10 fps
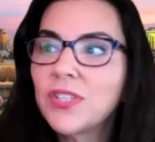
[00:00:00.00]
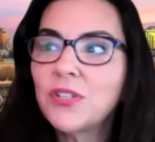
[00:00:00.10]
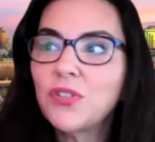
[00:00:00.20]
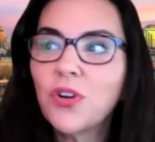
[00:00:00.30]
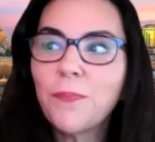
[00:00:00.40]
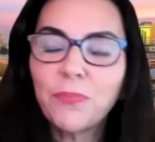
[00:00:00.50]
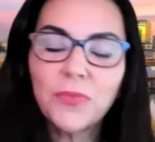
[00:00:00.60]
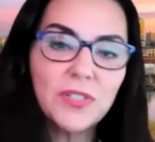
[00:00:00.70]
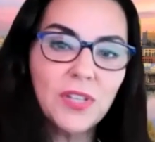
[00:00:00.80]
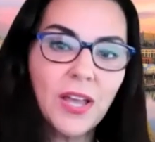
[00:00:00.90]
Center
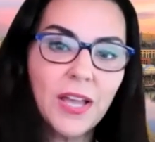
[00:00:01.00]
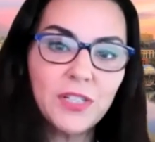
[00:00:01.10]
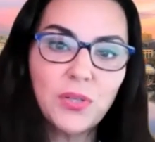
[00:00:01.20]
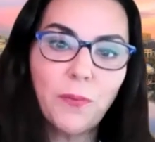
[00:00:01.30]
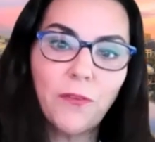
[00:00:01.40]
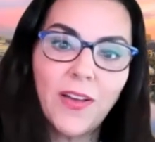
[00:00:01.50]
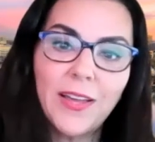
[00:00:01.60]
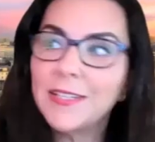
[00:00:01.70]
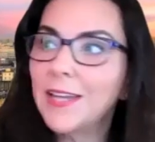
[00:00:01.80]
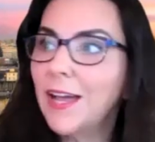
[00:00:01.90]
designed to
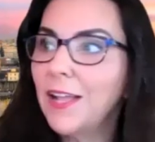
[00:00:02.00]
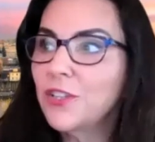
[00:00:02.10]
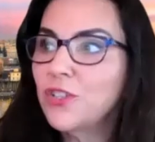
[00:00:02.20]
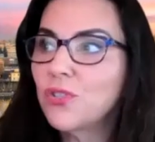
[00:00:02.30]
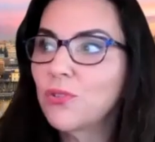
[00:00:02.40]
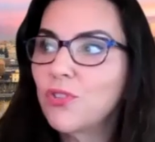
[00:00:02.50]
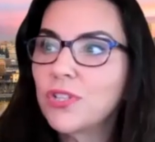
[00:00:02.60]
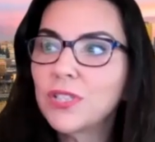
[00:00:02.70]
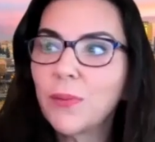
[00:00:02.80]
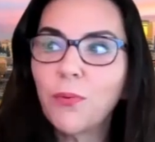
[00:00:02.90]
provide knowledge
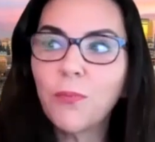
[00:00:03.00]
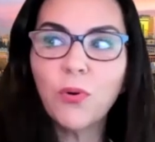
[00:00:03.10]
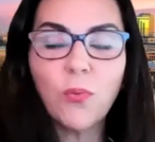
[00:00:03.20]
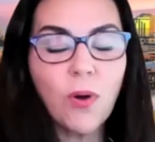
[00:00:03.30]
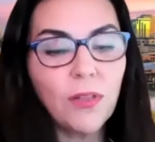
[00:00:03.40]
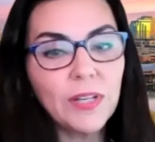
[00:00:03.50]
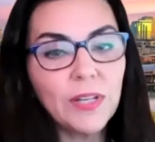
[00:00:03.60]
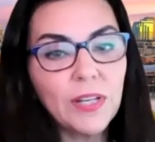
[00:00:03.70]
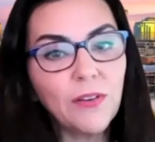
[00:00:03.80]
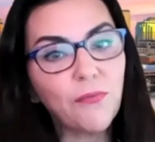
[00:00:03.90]
solutions that promote
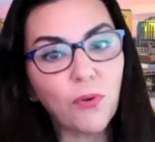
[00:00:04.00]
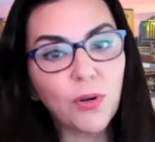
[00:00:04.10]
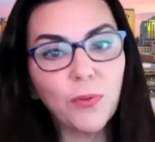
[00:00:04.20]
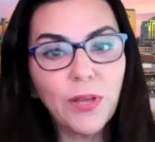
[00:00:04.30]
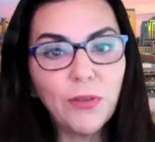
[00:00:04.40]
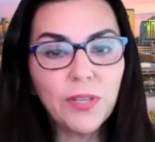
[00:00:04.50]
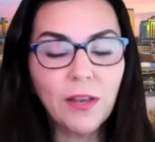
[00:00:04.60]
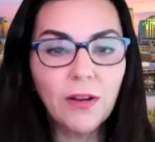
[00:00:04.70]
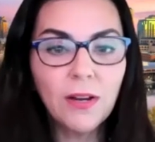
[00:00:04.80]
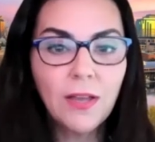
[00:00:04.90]
quality, affordable
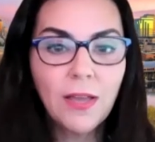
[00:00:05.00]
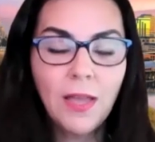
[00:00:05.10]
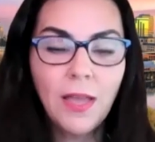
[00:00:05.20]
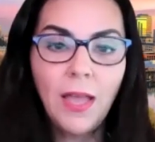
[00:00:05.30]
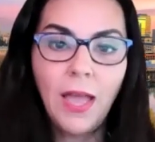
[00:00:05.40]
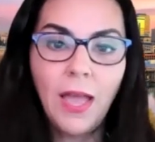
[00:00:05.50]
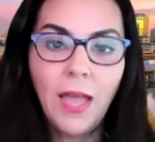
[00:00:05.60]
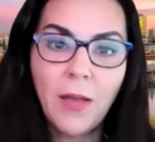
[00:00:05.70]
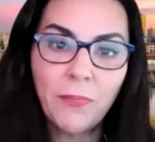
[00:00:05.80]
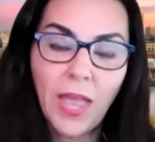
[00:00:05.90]
healthcare.
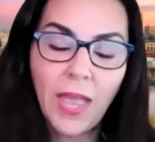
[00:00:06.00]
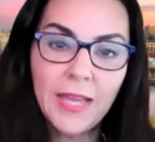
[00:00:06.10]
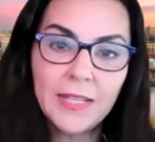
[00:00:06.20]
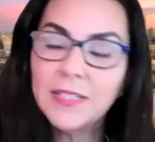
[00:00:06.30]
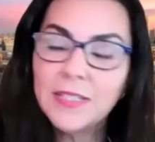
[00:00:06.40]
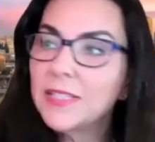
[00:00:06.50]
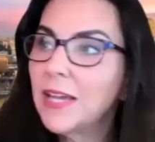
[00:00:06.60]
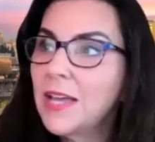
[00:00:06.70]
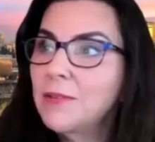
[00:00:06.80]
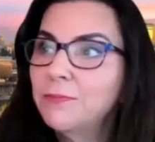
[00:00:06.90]
Um, and
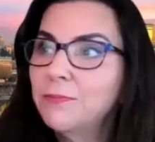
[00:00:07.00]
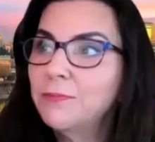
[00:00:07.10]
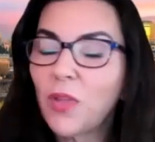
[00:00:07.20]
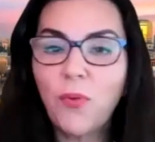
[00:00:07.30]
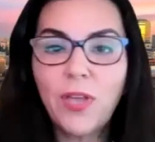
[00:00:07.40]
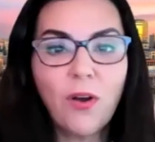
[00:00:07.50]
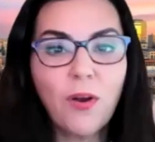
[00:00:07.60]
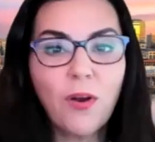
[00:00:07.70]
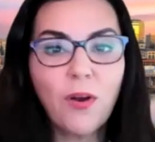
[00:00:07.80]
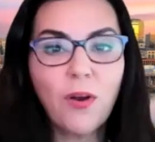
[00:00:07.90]
um, we are
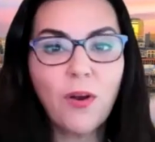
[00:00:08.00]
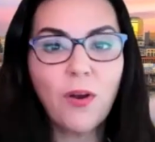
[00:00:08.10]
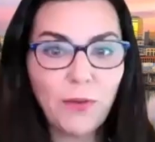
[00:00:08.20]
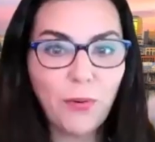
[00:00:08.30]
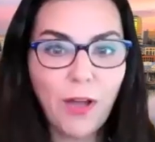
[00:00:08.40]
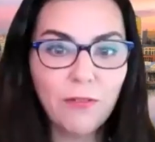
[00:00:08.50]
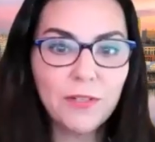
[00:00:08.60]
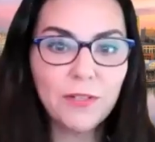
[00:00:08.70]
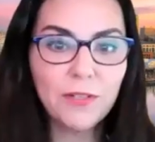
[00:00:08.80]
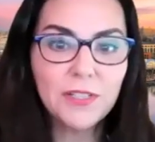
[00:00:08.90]
very, very proud
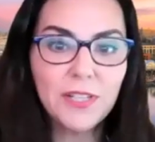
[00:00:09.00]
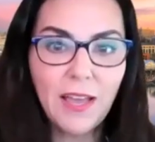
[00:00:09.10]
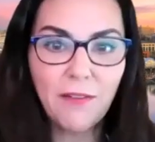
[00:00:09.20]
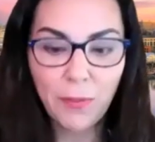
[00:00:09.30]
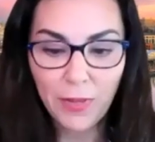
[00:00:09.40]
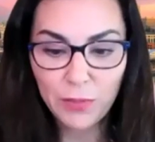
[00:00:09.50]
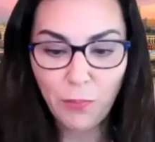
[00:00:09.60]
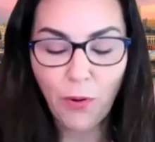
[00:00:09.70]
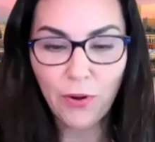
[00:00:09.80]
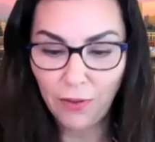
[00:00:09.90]
to have them as
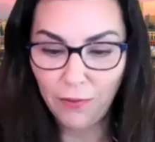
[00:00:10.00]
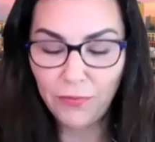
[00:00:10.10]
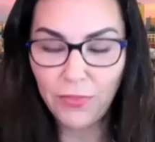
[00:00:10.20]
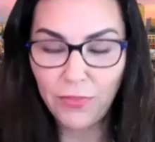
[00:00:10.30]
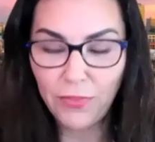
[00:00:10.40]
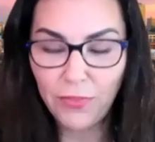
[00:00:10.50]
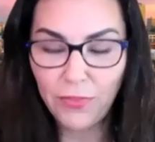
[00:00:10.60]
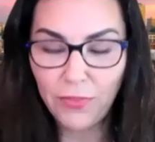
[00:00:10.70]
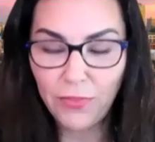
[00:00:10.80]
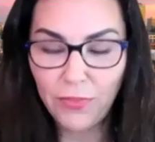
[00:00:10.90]
part of the
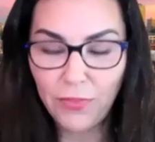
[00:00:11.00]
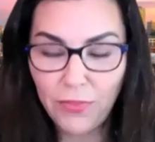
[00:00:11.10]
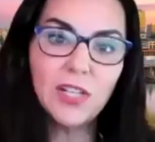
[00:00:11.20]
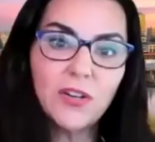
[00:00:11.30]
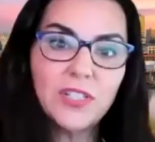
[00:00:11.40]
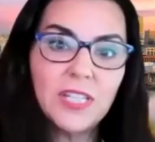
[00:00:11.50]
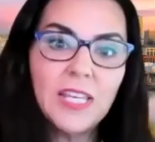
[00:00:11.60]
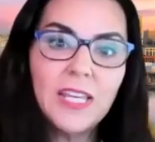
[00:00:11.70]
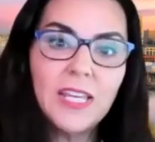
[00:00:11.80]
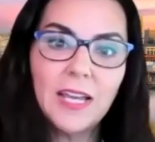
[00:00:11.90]
uh,
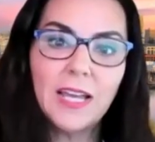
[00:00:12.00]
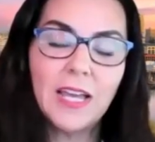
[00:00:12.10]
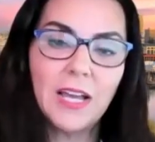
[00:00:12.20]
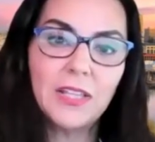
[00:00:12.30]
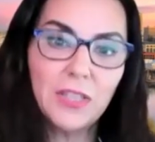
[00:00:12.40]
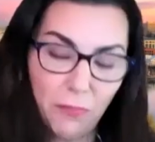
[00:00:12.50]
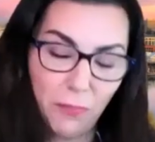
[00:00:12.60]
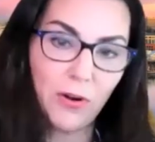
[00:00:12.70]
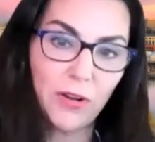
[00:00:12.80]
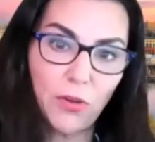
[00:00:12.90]
TRC, uh, uh,
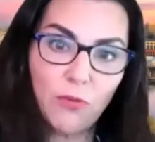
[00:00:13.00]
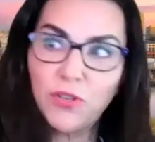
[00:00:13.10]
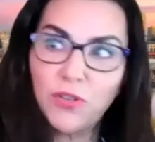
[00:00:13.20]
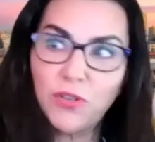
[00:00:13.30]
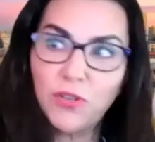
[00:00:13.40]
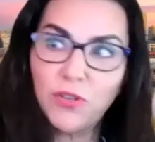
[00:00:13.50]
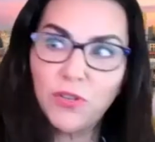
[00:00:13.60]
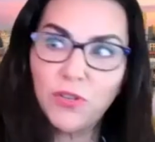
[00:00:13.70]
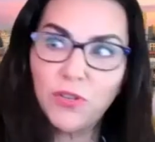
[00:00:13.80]
part of the OCHIN family.